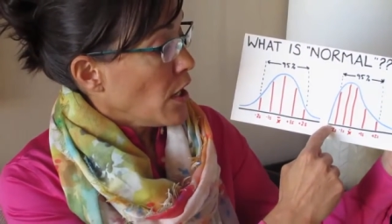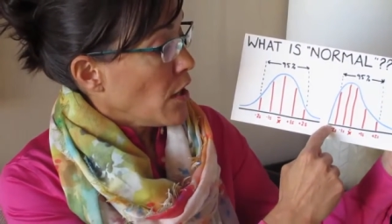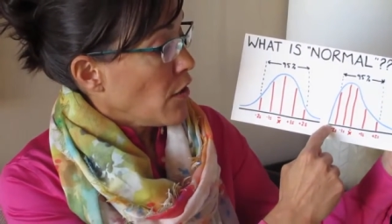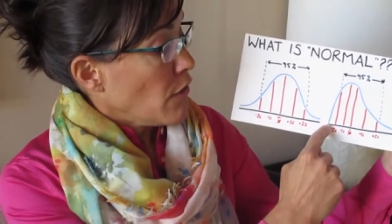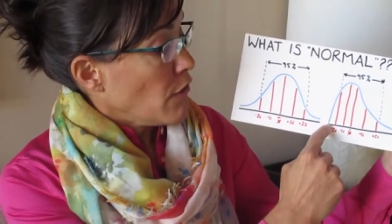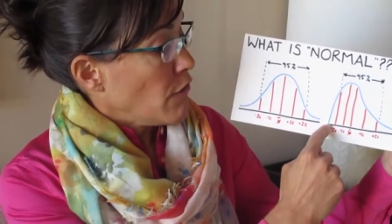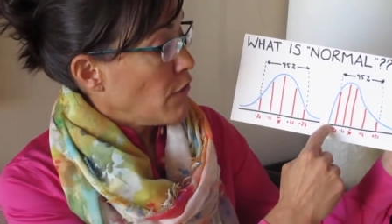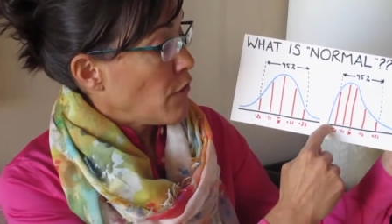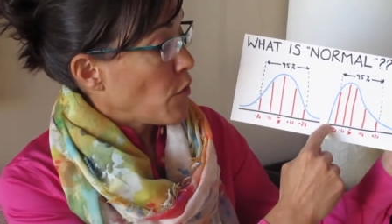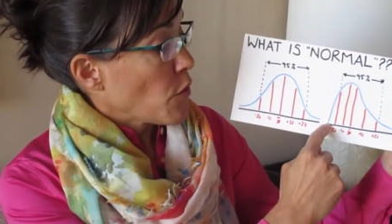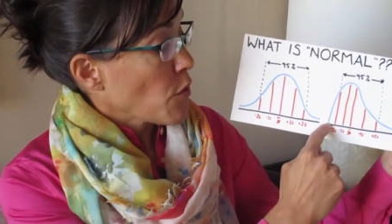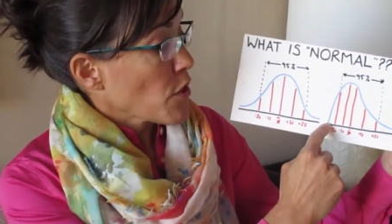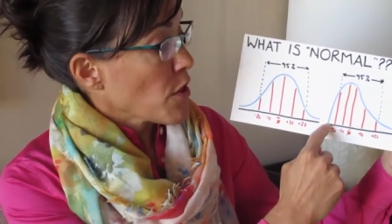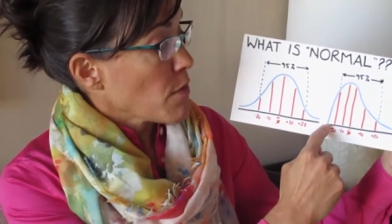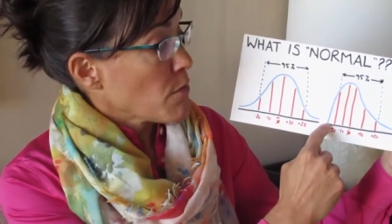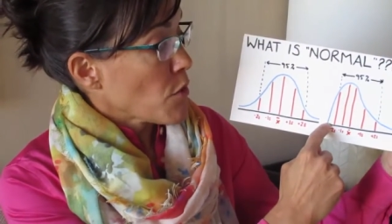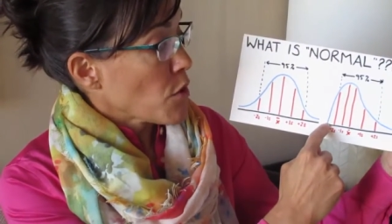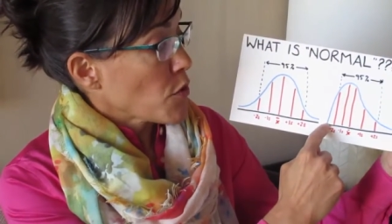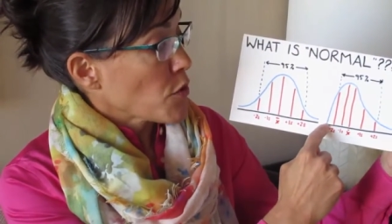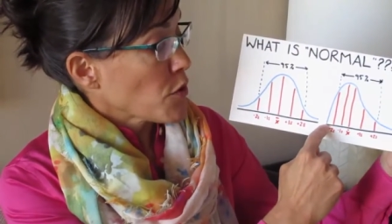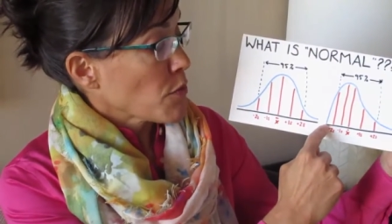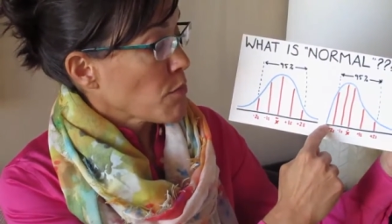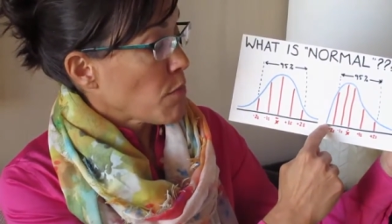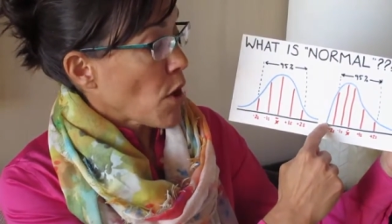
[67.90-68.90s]
for the
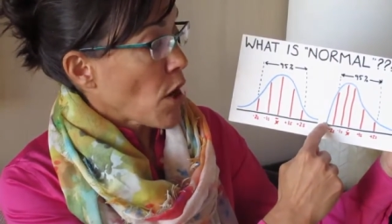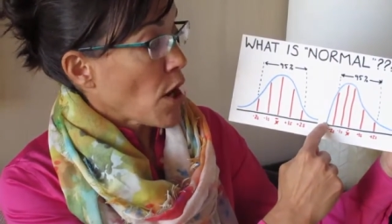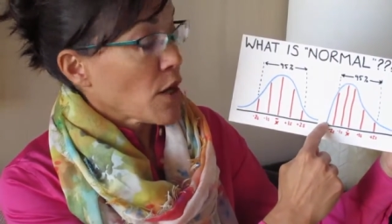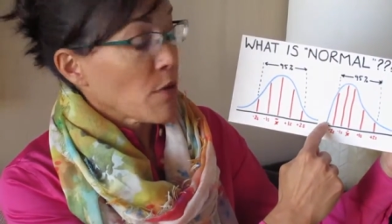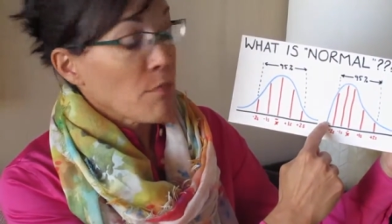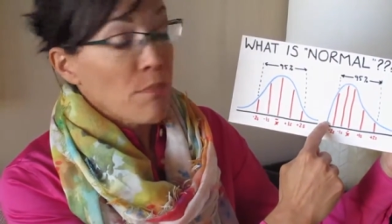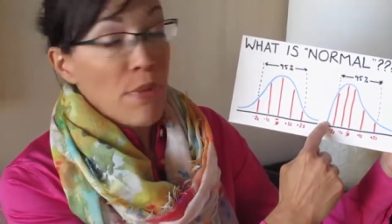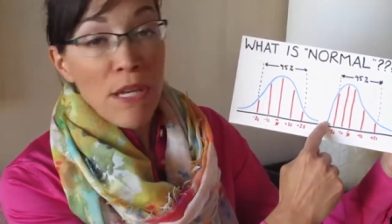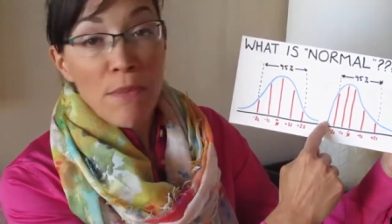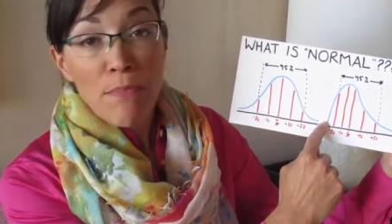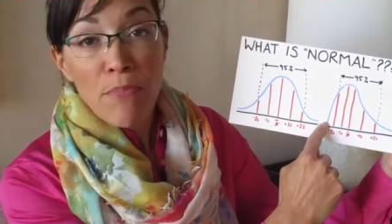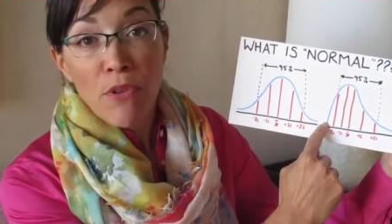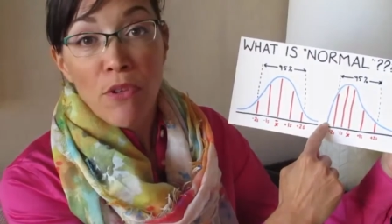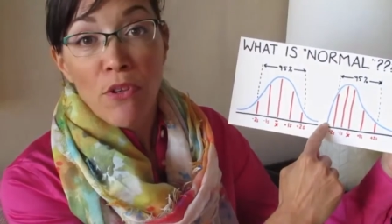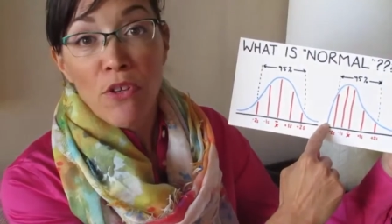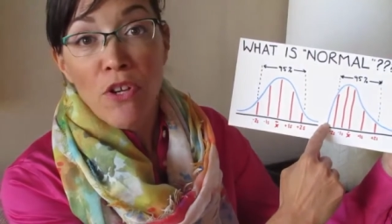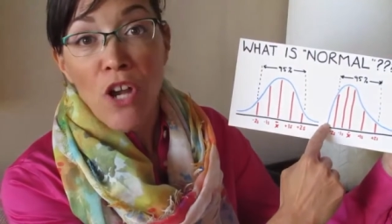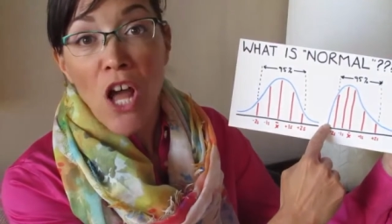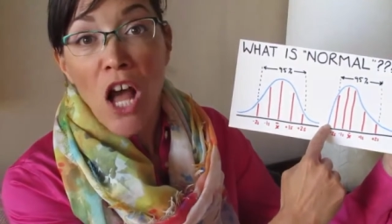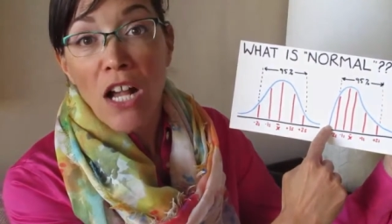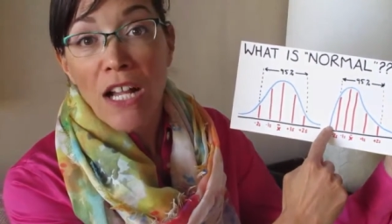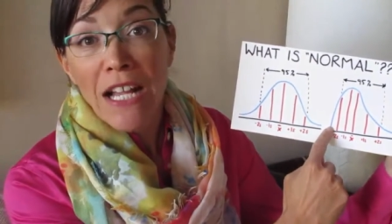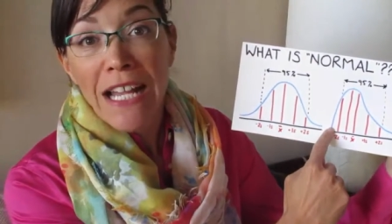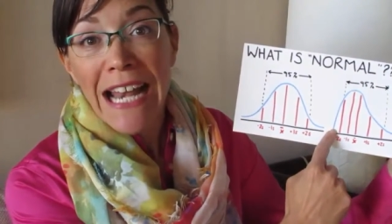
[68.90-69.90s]
most part, people are
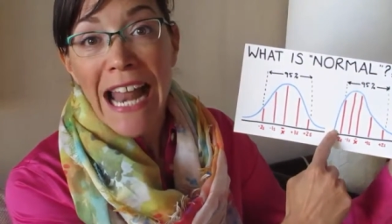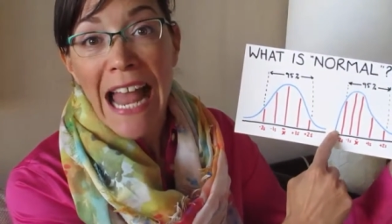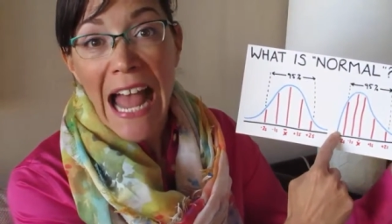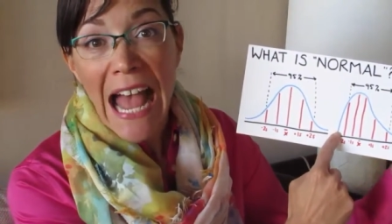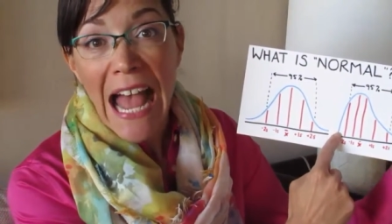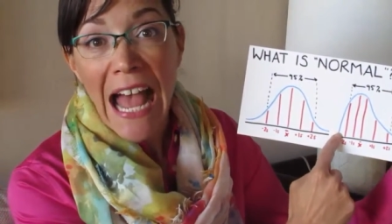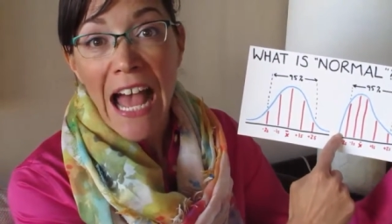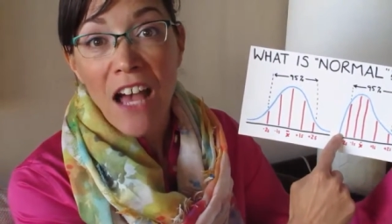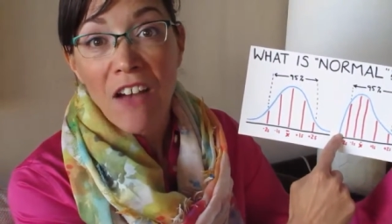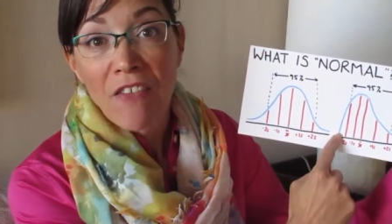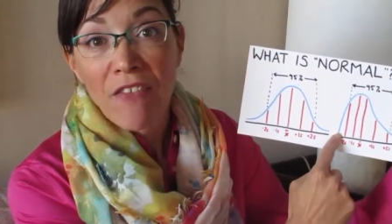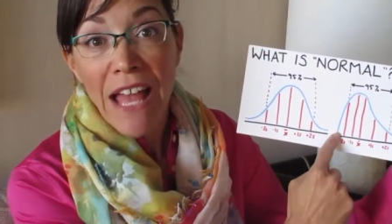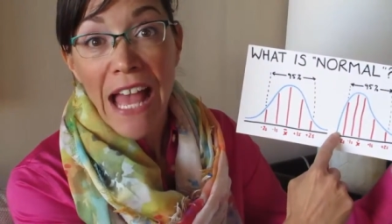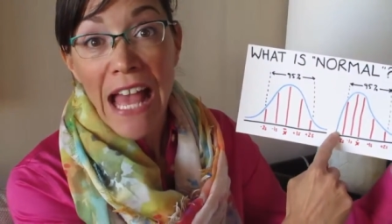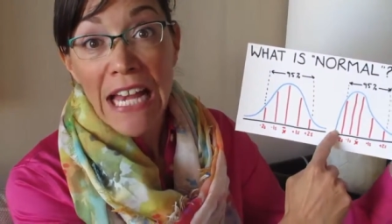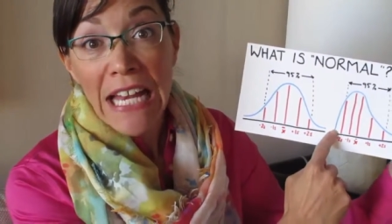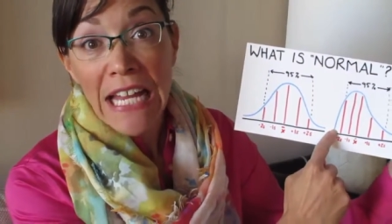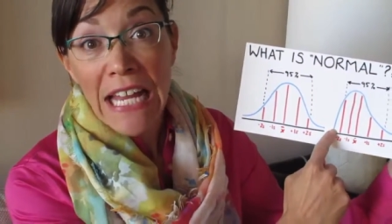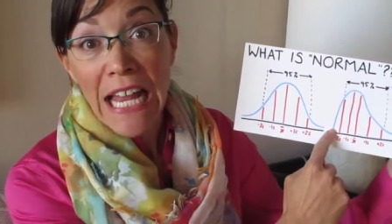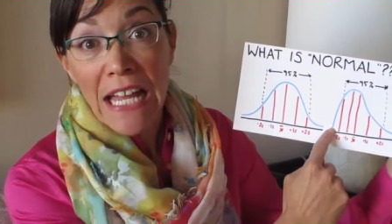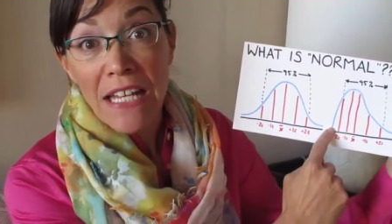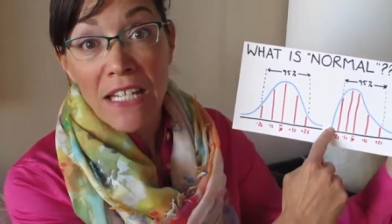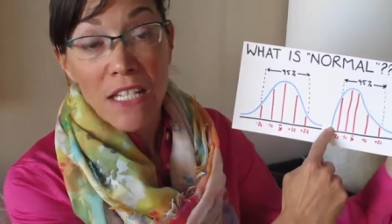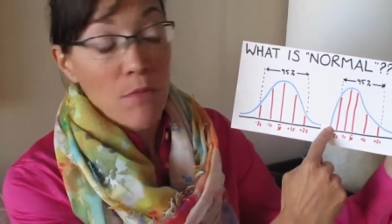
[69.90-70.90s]
not going to have
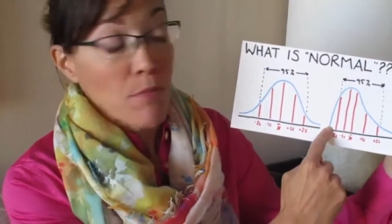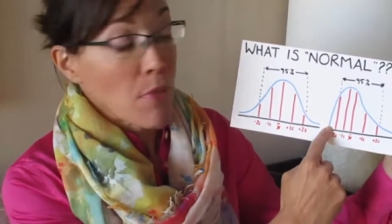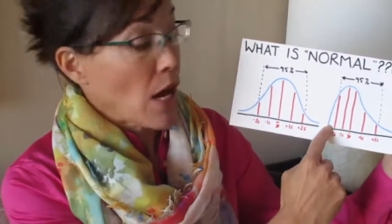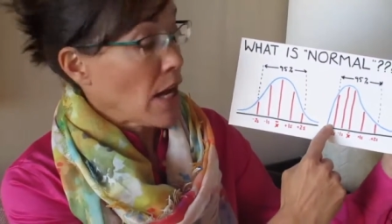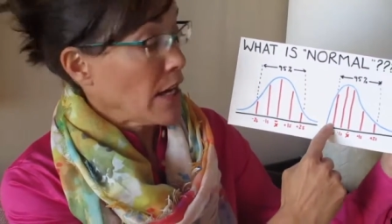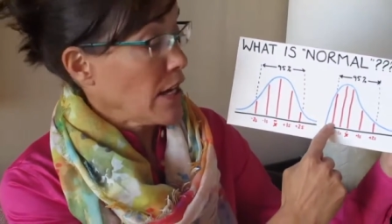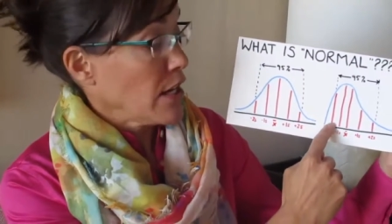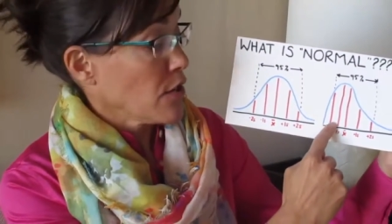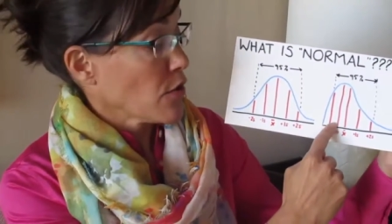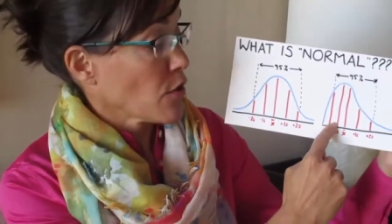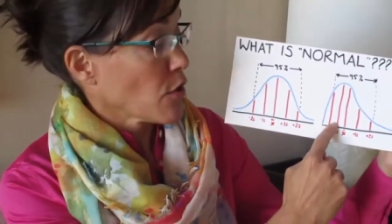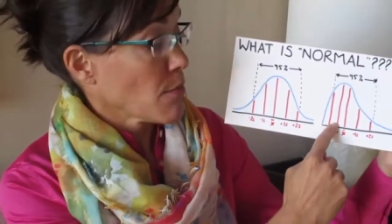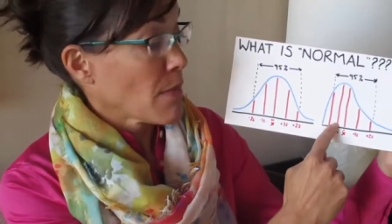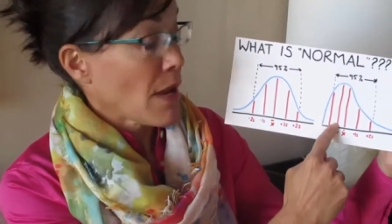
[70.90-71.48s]
any antibodies,